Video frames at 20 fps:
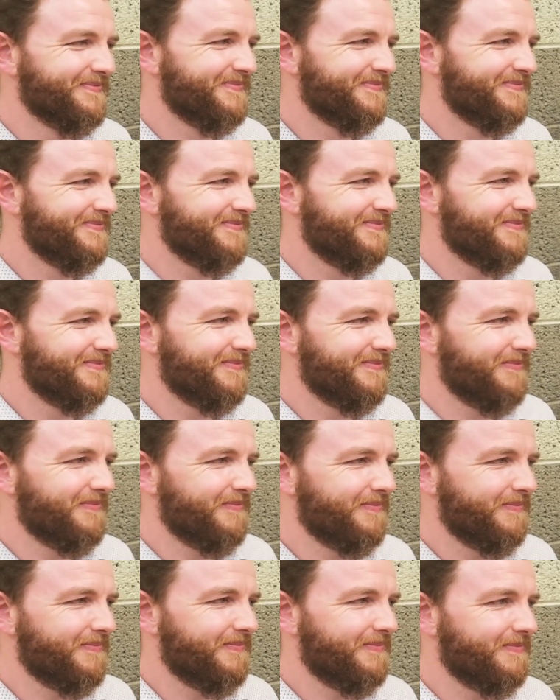
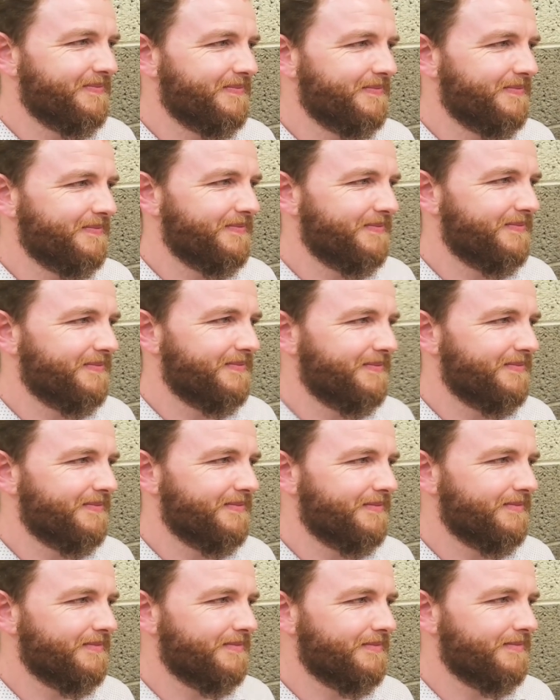
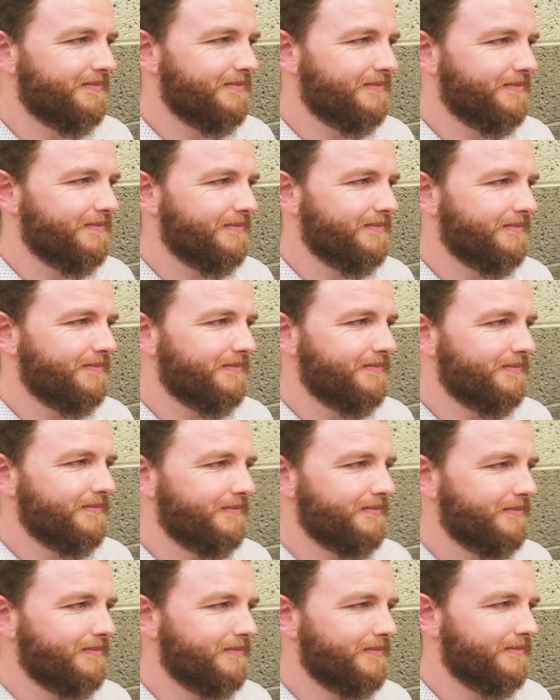
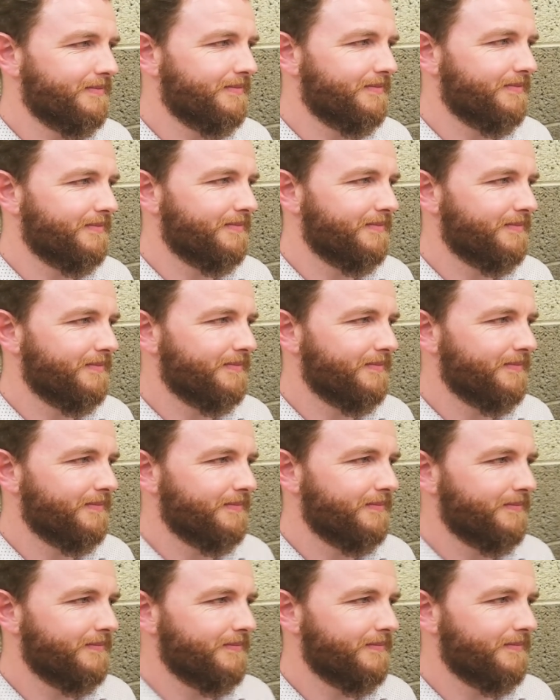
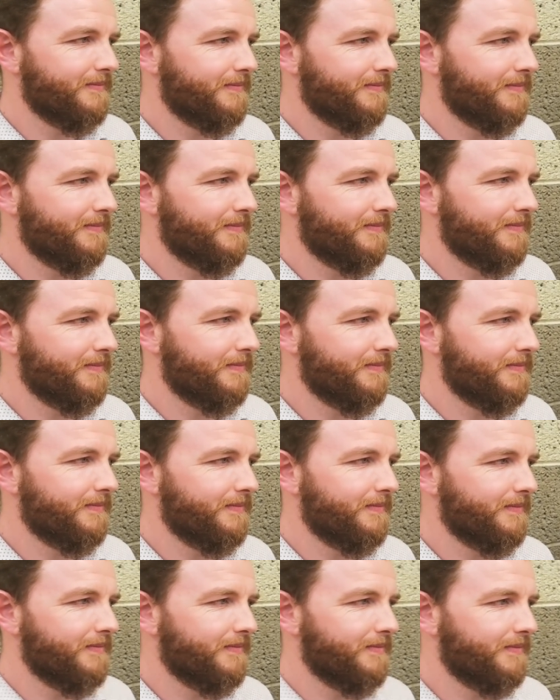
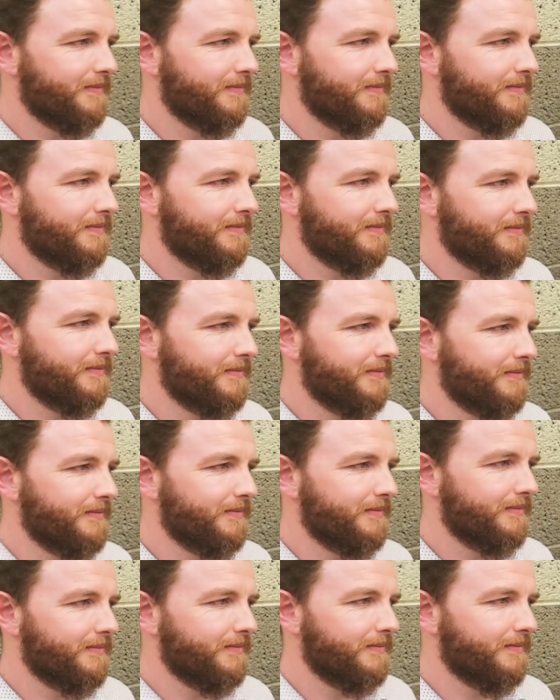
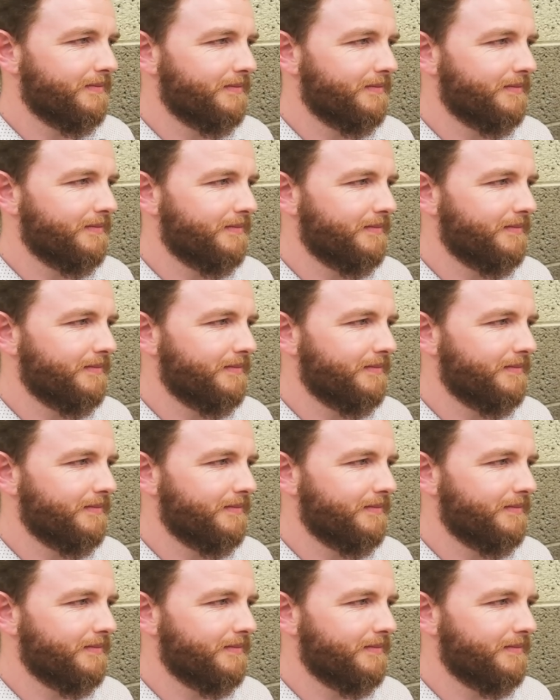No words are spoken by the person on screen.